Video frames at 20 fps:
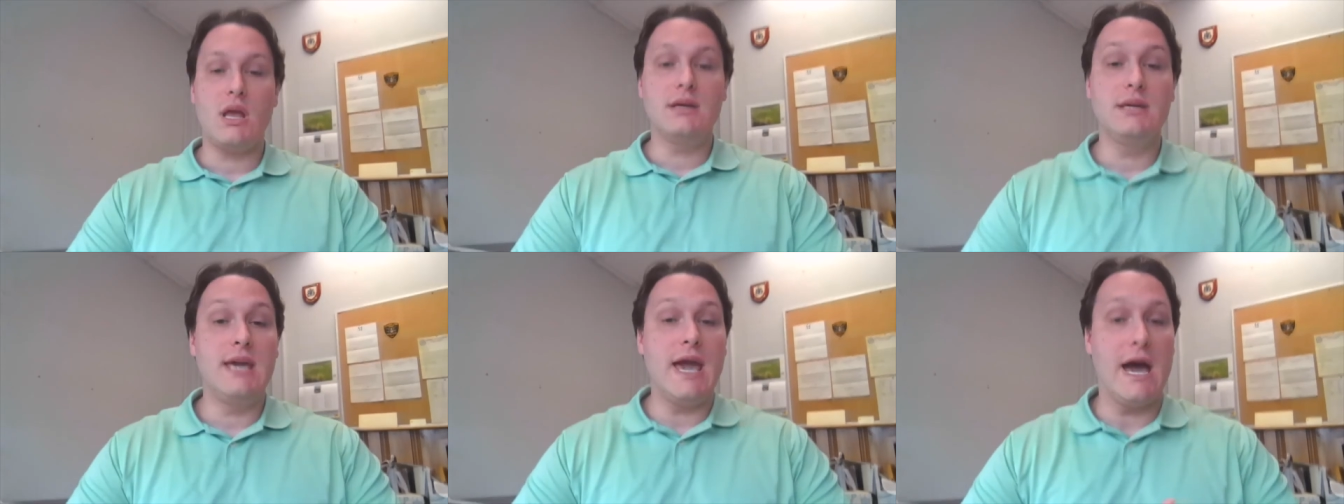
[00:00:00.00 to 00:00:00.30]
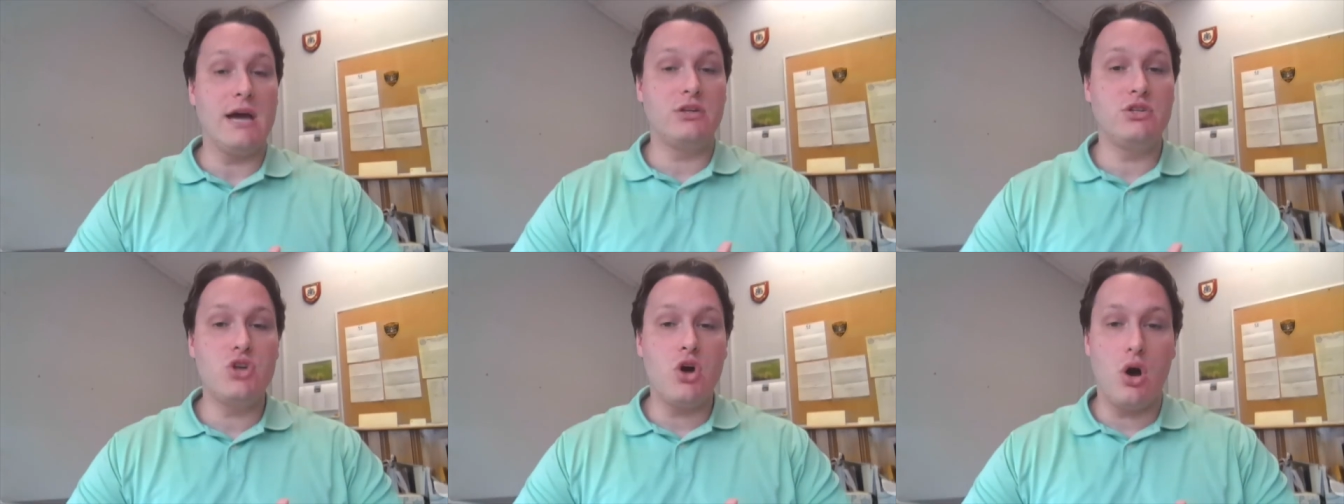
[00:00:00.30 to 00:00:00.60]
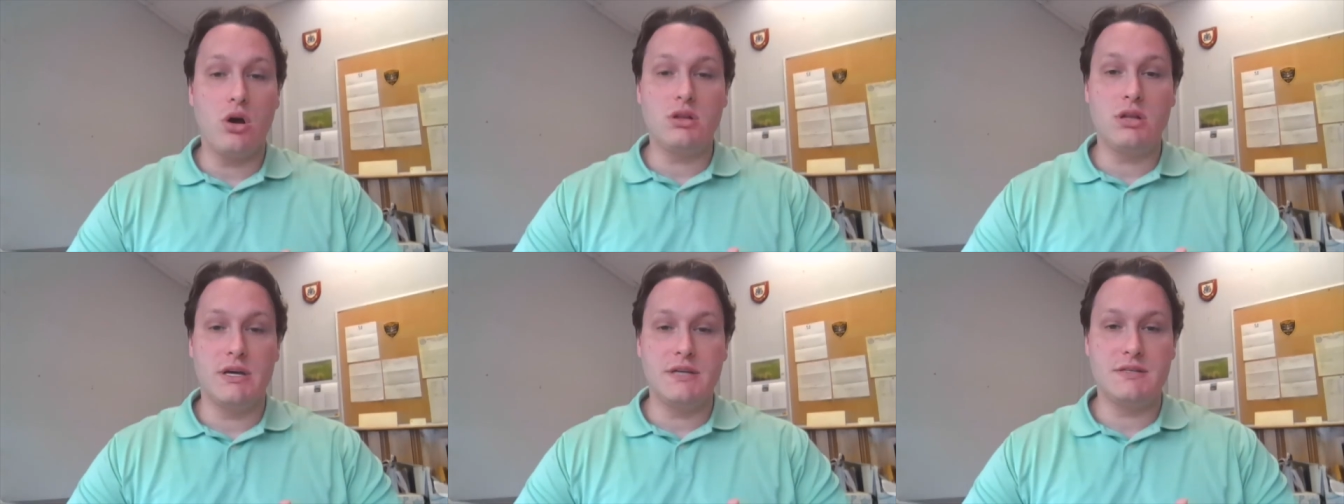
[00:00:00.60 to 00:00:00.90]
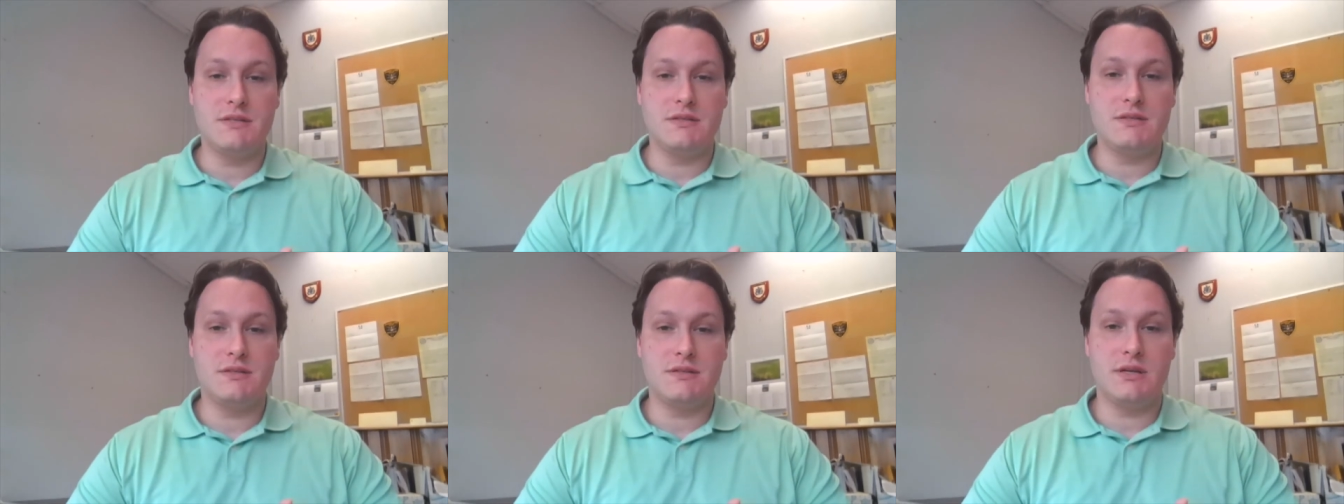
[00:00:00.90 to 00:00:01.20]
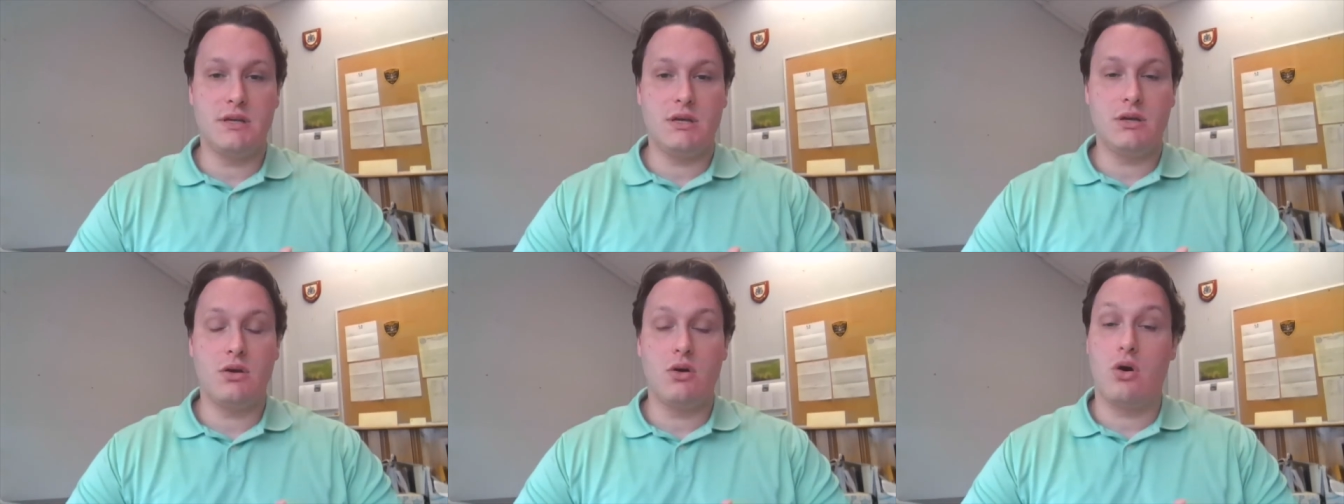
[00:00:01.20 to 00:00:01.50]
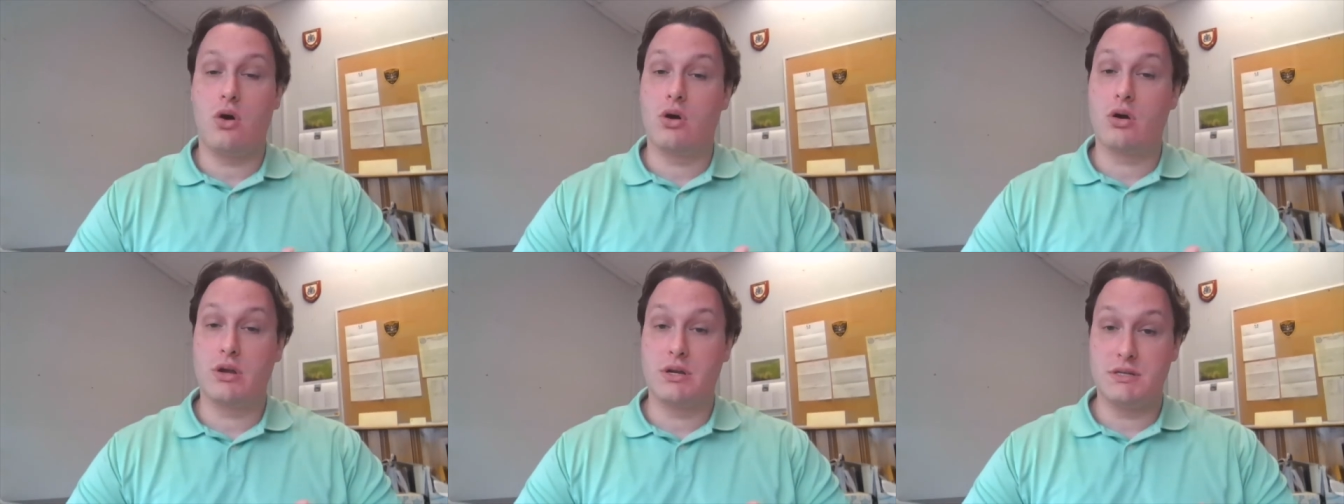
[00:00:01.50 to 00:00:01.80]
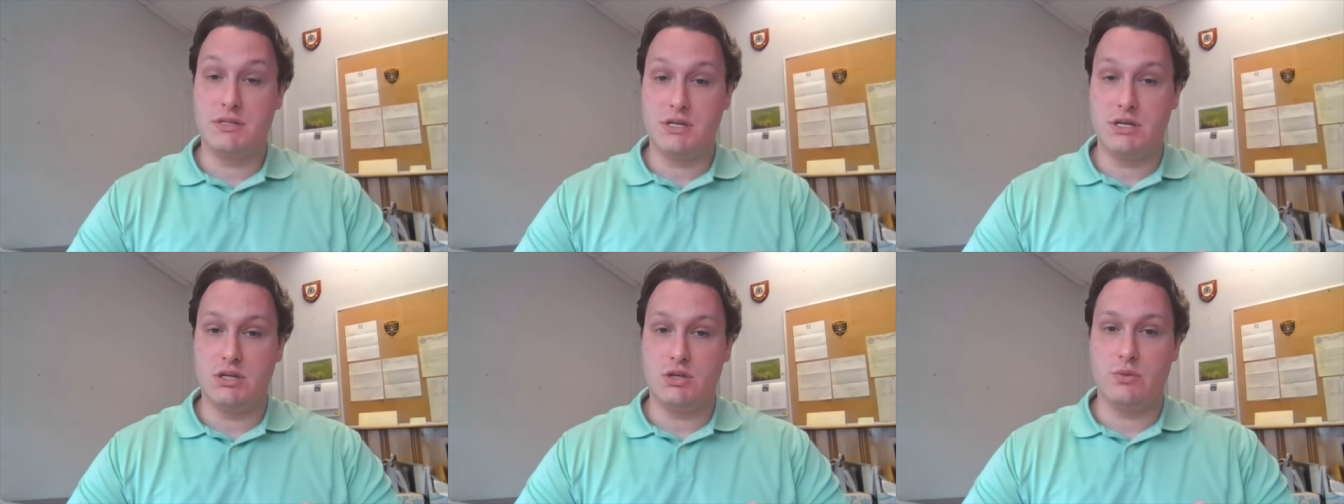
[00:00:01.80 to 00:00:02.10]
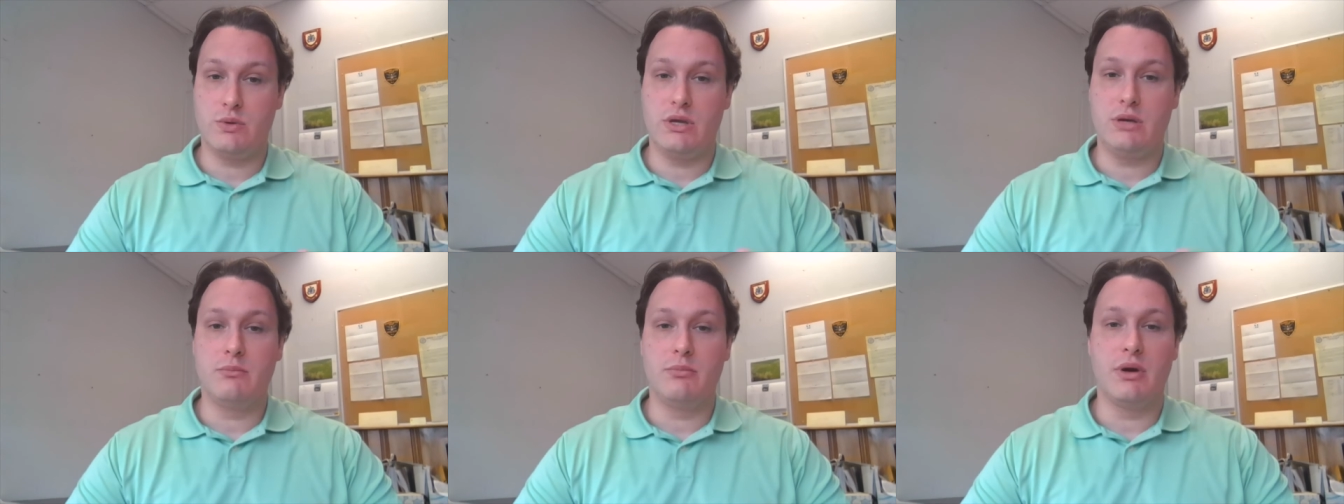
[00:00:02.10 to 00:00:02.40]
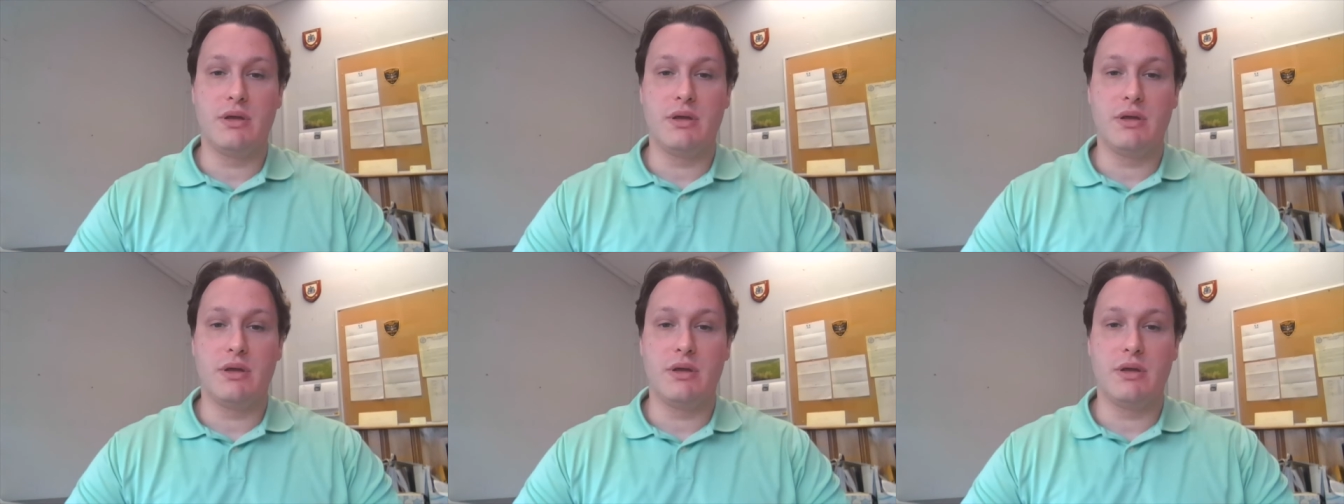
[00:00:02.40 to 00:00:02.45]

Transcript: Cat and dog licensing are continuing,